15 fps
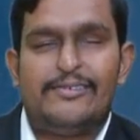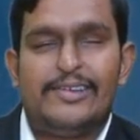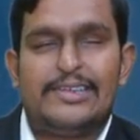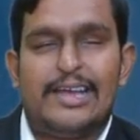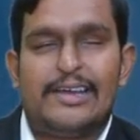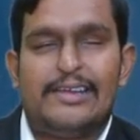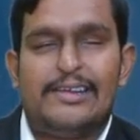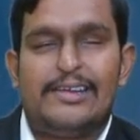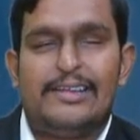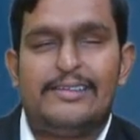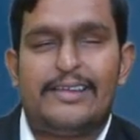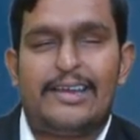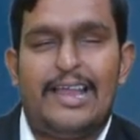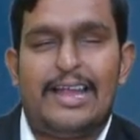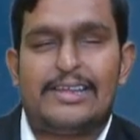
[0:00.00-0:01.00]
with
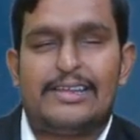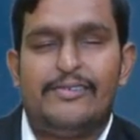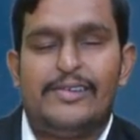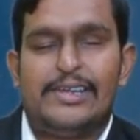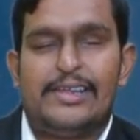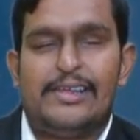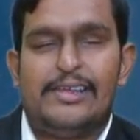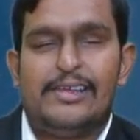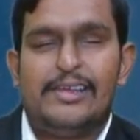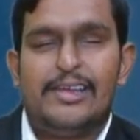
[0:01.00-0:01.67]
agricultural activity